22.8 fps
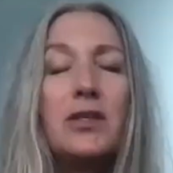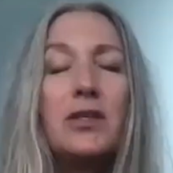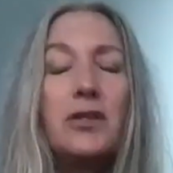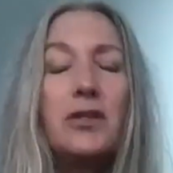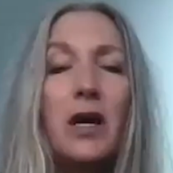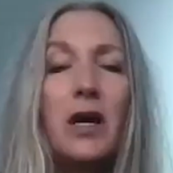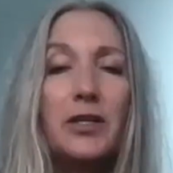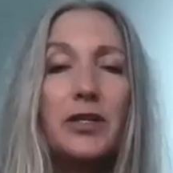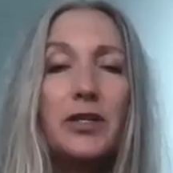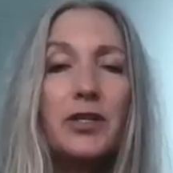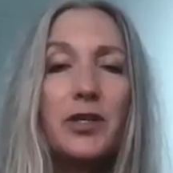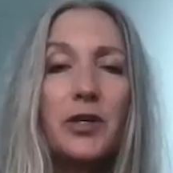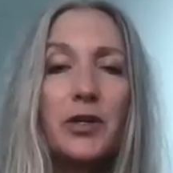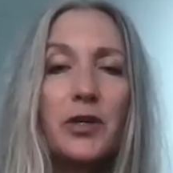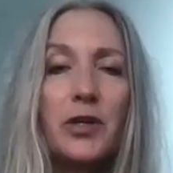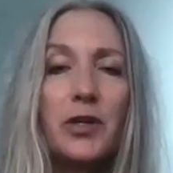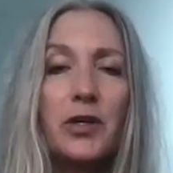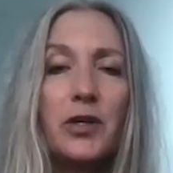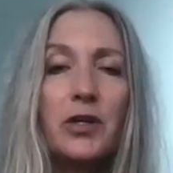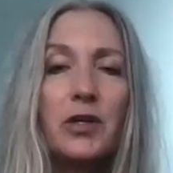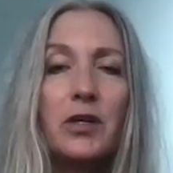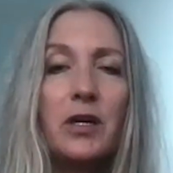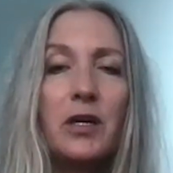
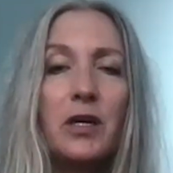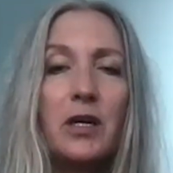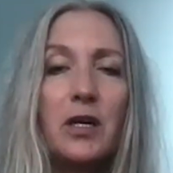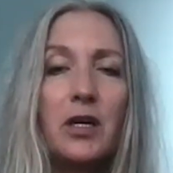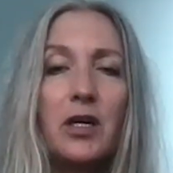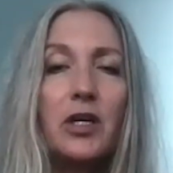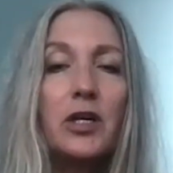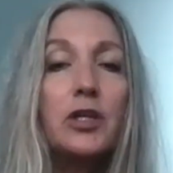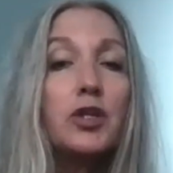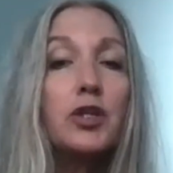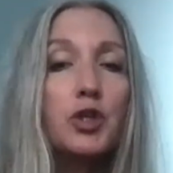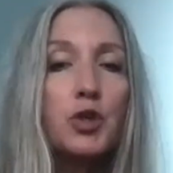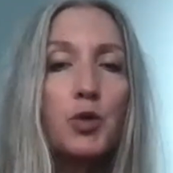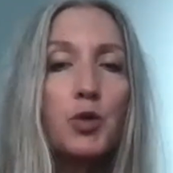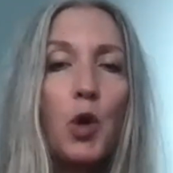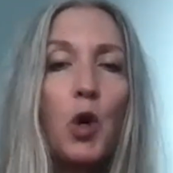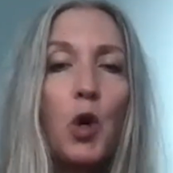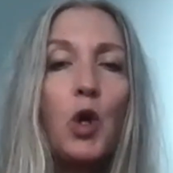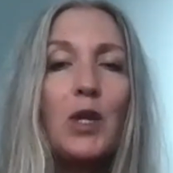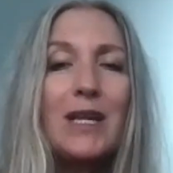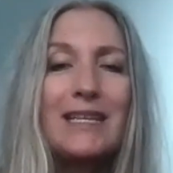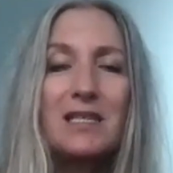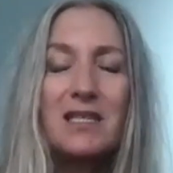under
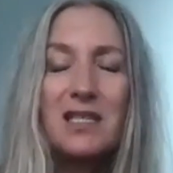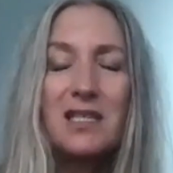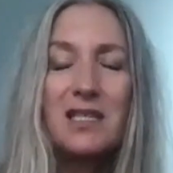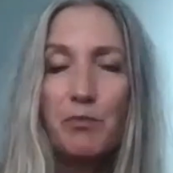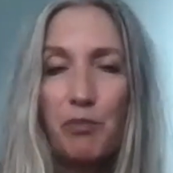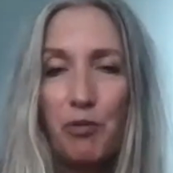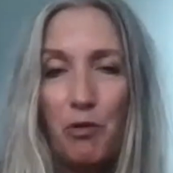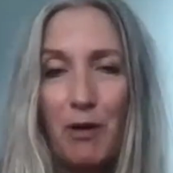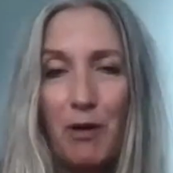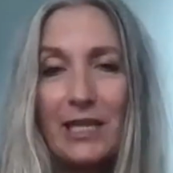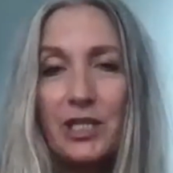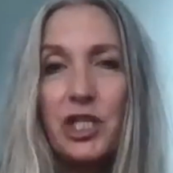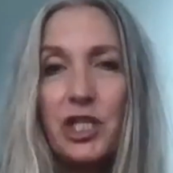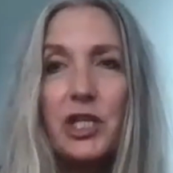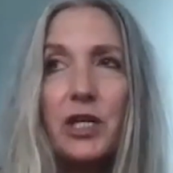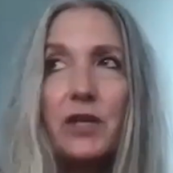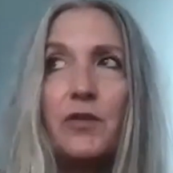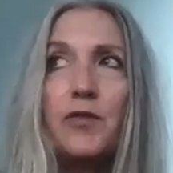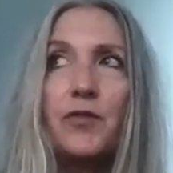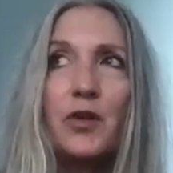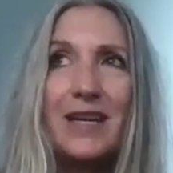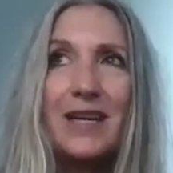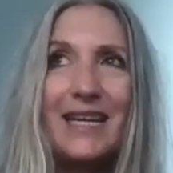control and suppression
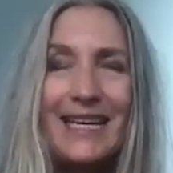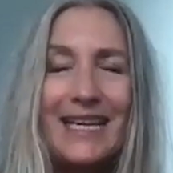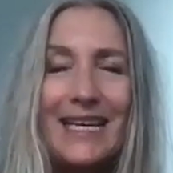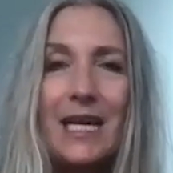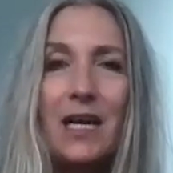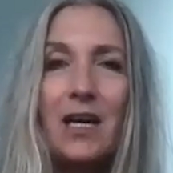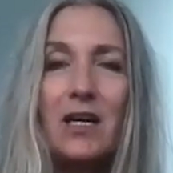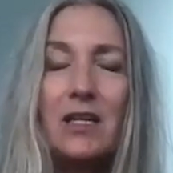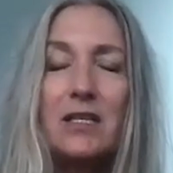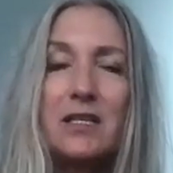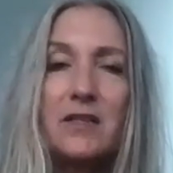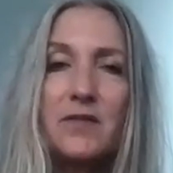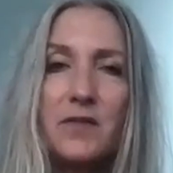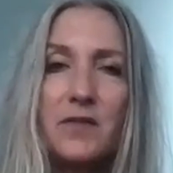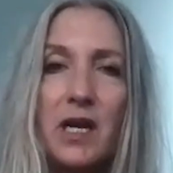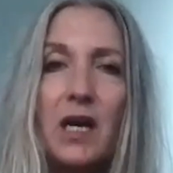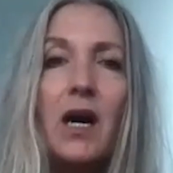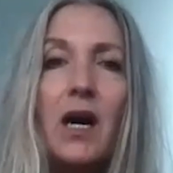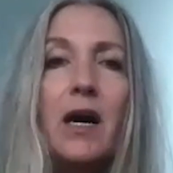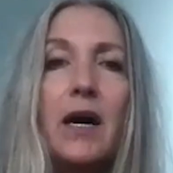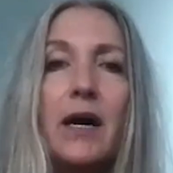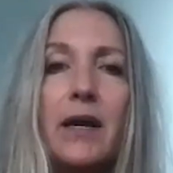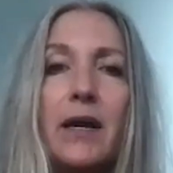for eons of
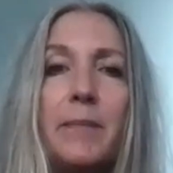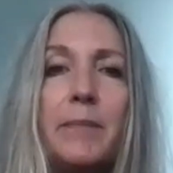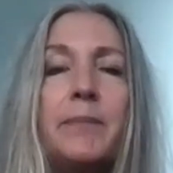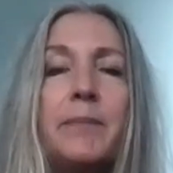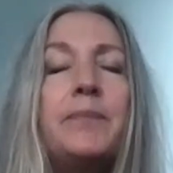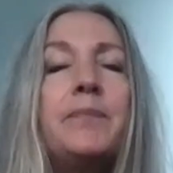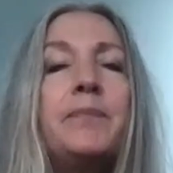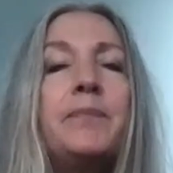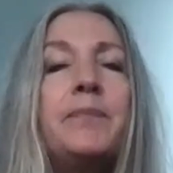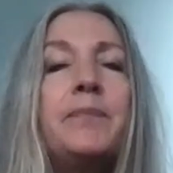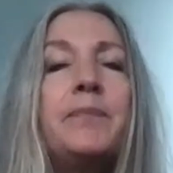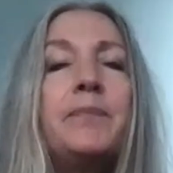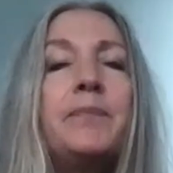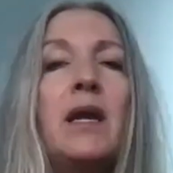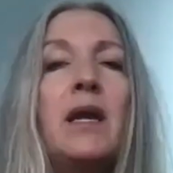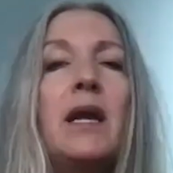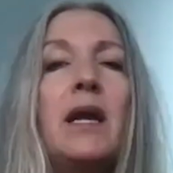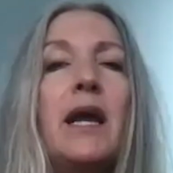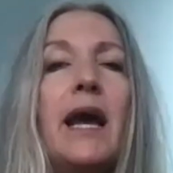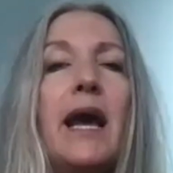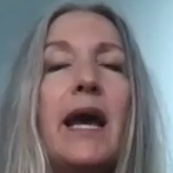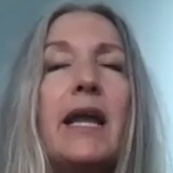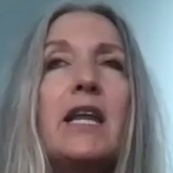time.
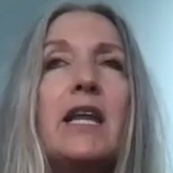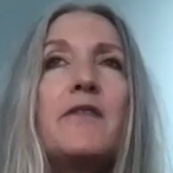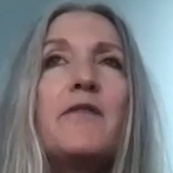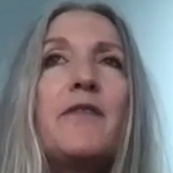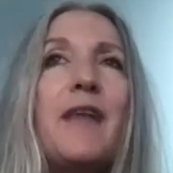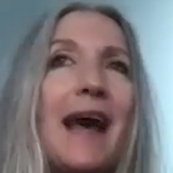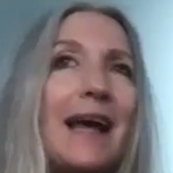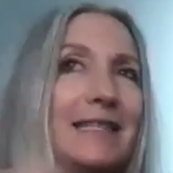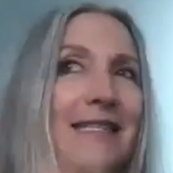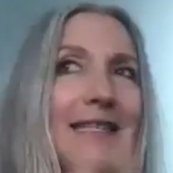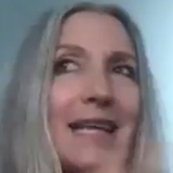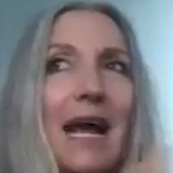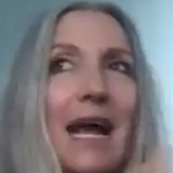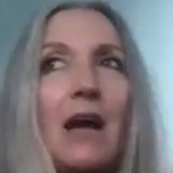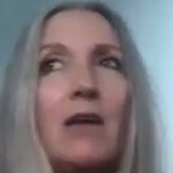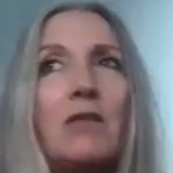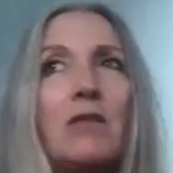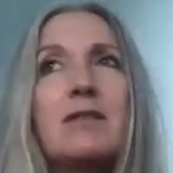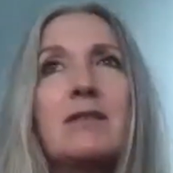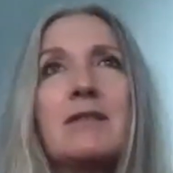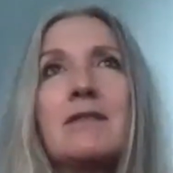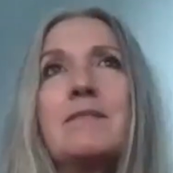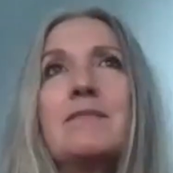And if that
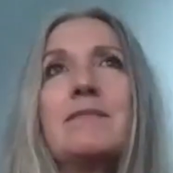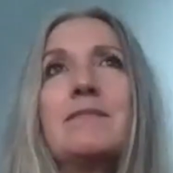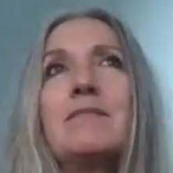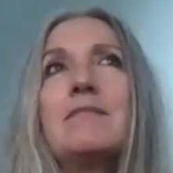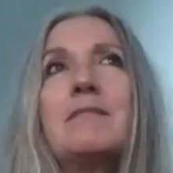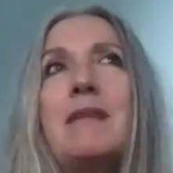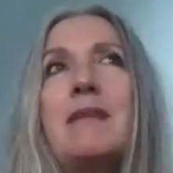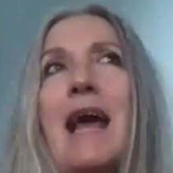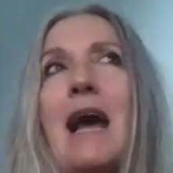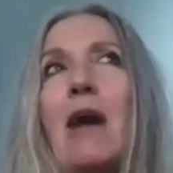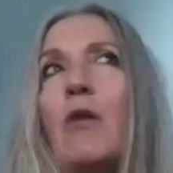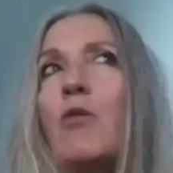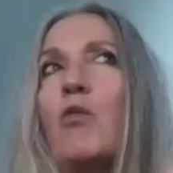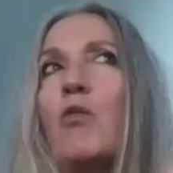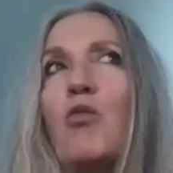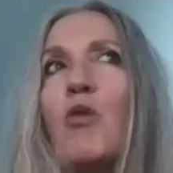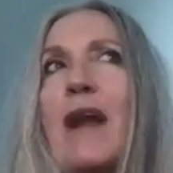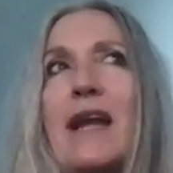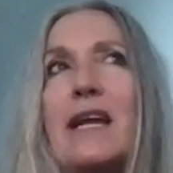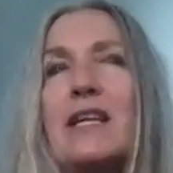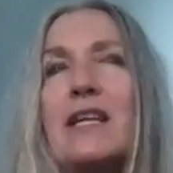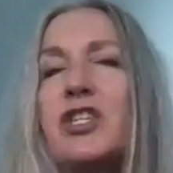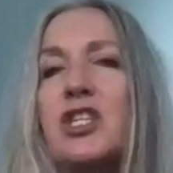sounds
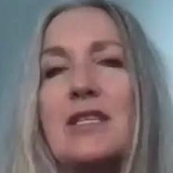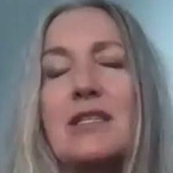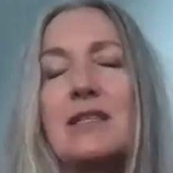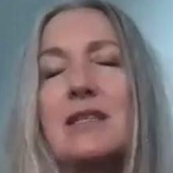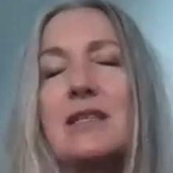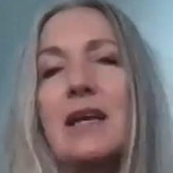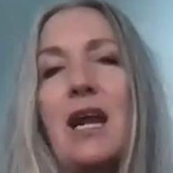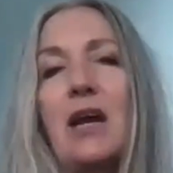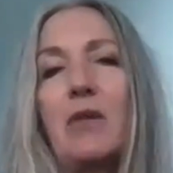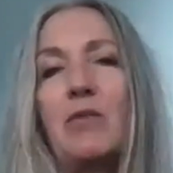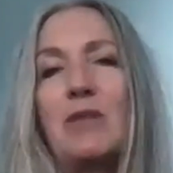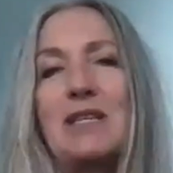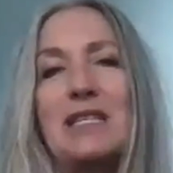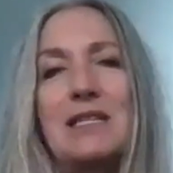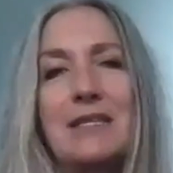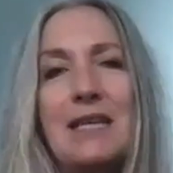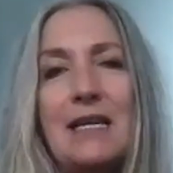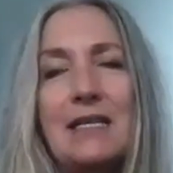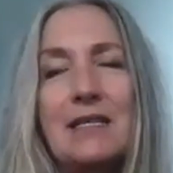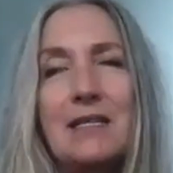outrageous that I would say